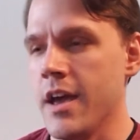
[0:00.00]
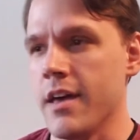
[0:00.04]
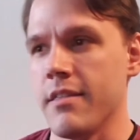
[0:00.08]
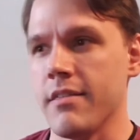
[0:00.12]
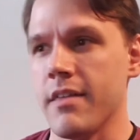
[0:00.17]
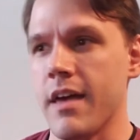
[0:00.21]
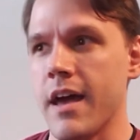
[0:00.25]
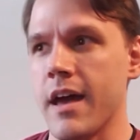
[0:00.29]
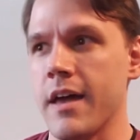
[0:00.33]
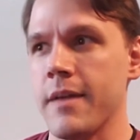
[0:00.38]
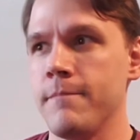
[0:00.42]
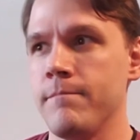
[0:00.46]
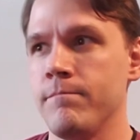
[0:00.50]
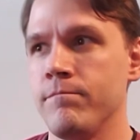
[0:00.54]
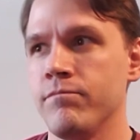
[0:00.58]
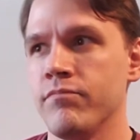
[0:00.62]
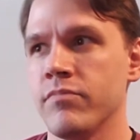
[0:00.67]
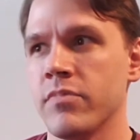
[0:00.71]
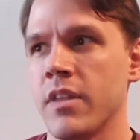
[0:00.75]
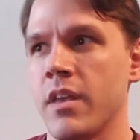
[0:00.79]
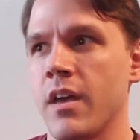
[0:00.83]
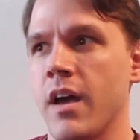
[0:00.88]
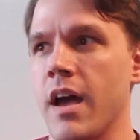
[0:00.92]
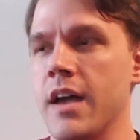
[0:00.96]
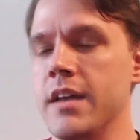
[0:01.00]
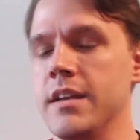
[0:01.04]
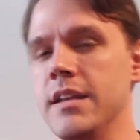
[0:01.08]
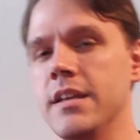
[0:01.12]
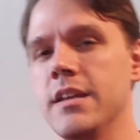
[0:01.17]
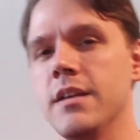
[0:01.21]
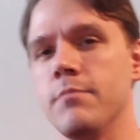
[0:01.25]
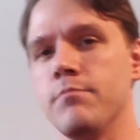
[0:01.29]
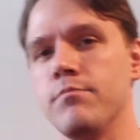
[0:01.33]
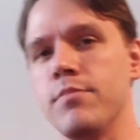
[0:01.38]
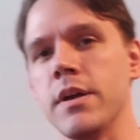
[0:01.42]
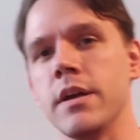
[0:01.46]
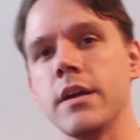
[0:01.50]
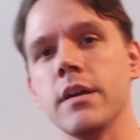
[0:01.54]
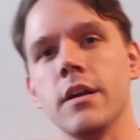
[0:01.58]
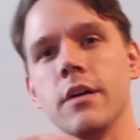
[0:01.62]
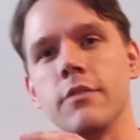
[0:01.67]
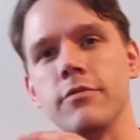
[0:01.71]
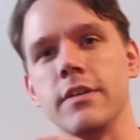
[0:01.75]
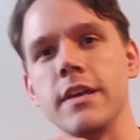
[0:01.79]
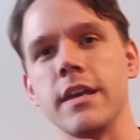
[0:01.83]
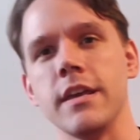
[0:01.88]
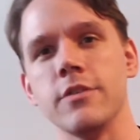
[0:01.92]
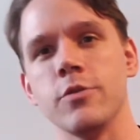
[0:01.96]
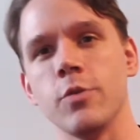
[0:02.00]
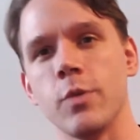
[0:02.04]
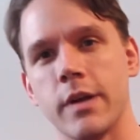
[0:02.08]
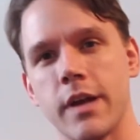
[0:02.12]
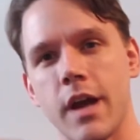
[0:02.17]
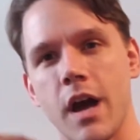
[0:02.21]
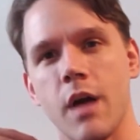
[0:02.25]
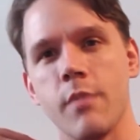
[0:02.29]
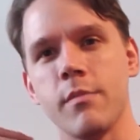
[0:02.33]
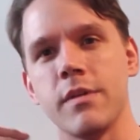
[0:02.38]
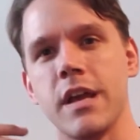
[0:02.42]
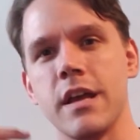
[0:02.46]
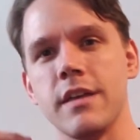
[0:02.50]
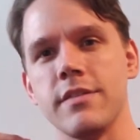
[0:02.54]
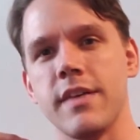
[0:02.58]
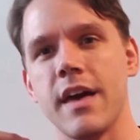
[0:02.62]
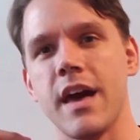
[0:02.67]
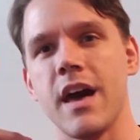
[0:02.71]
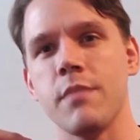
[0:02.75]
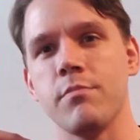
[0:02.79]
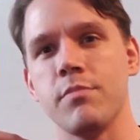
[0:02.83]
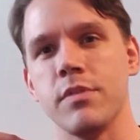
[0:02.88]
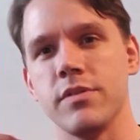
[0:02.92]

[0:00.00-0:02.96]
that I need a big enough gi to accommodate that.